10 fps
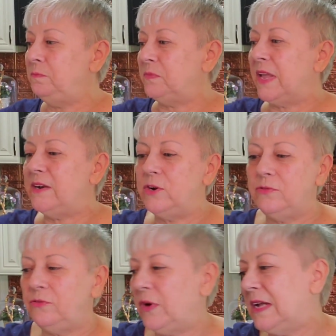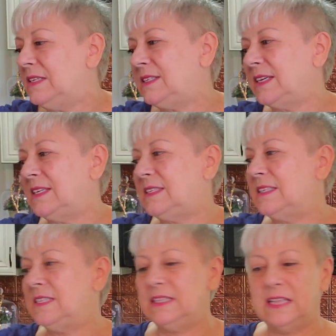and her friends. It's
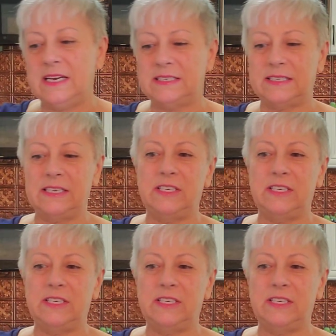a deluxe